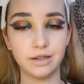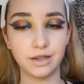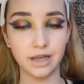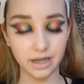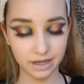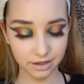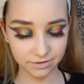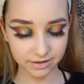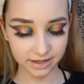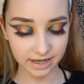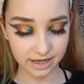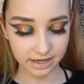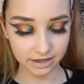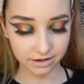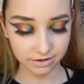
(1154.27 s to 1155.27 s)
you can't even
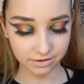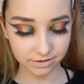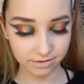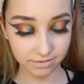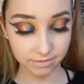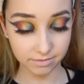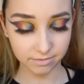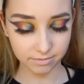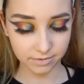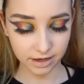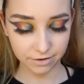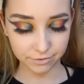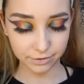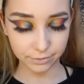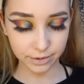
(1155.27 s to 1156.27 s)
get it
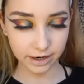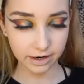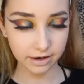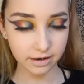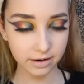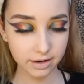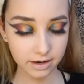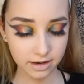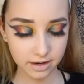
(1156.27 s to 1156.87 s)
everywhere,